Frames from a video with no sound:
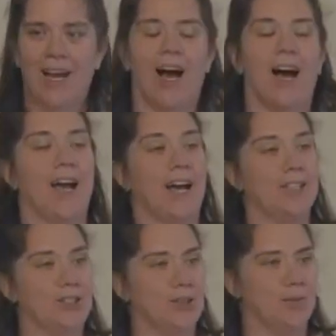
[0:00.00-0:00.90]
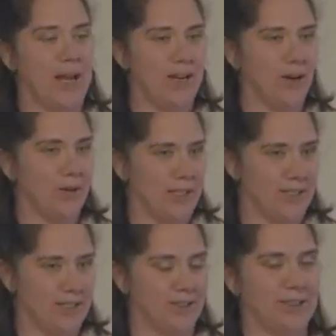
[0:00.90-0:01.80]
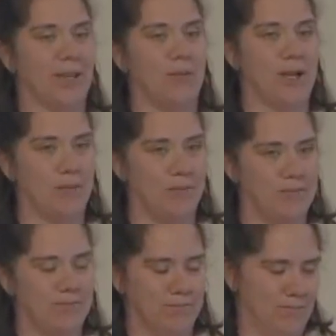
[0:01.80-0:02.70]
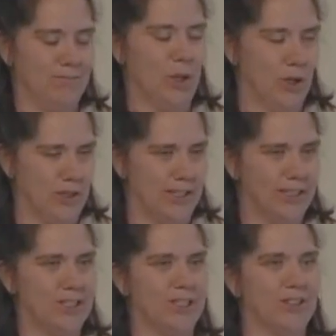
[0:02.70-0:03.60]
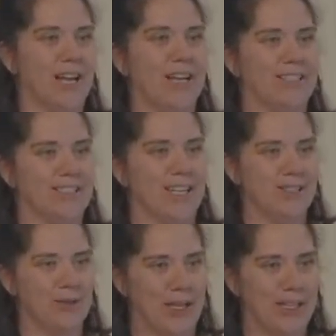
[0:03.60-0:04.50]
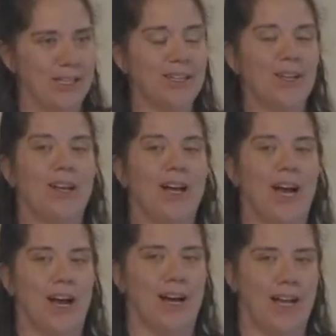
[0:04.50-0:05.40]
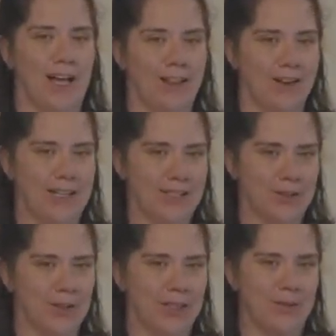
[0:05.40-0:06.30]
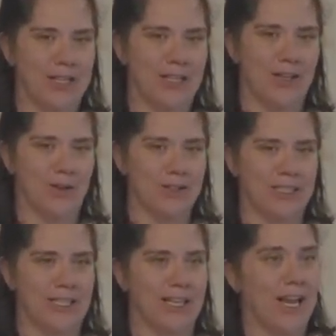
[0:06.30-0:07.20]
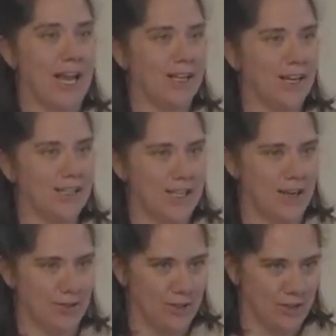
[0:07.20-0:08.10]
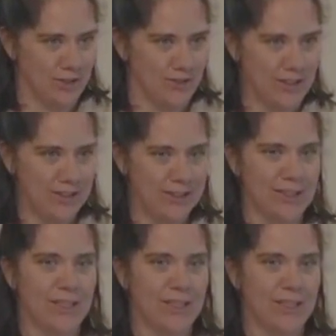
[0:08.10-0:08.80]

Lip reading: As you may know, Easter is coming up early this year and is next week. LRE is going to be hosting an egg hunt after service.